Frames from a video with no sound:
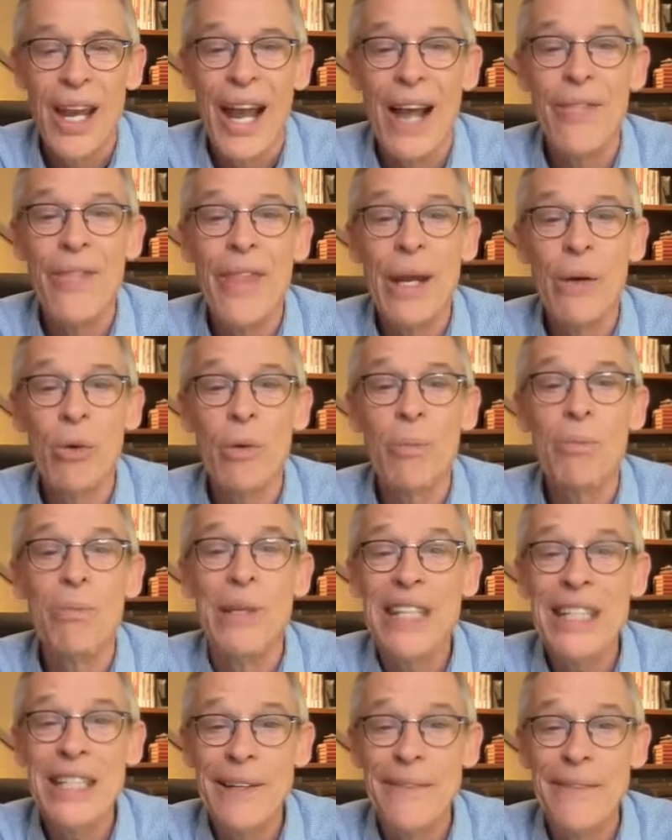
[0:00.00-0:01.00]
And they were
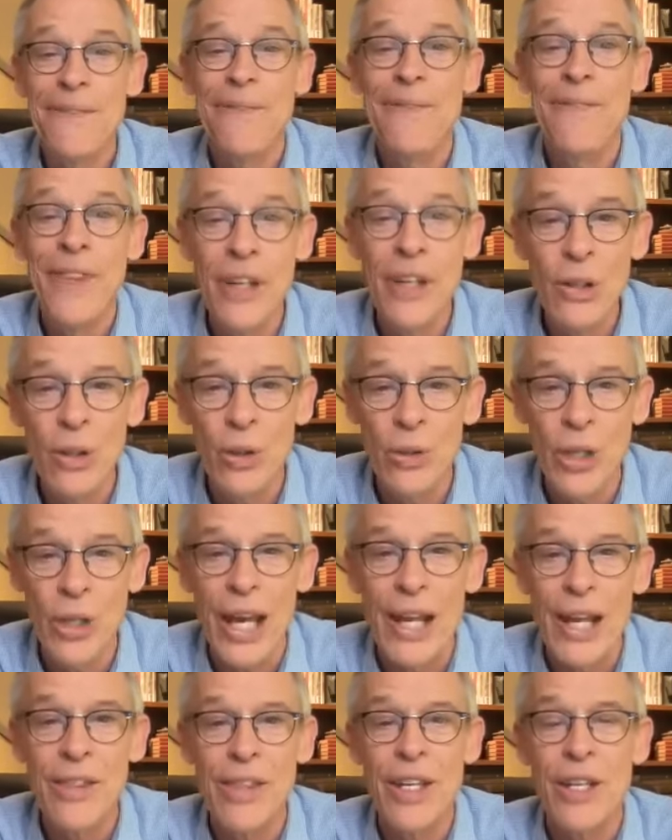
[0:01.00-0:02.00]
being filled,
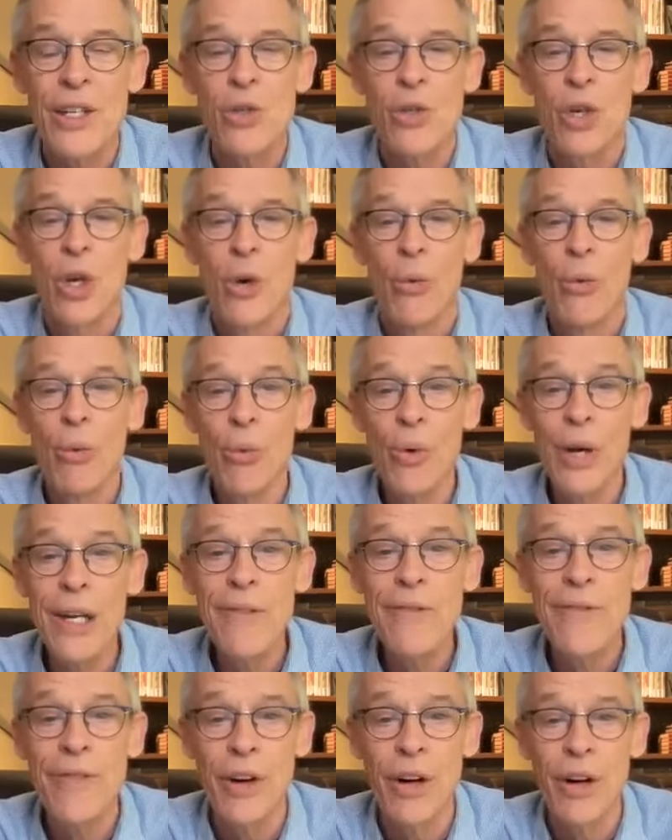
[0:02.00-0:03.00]
and this
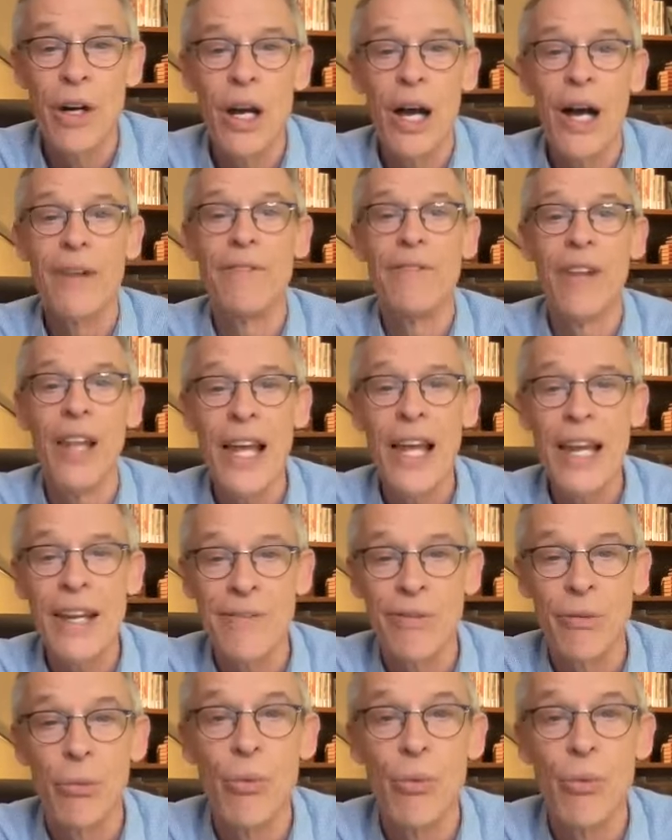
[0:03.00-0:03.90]
river of life,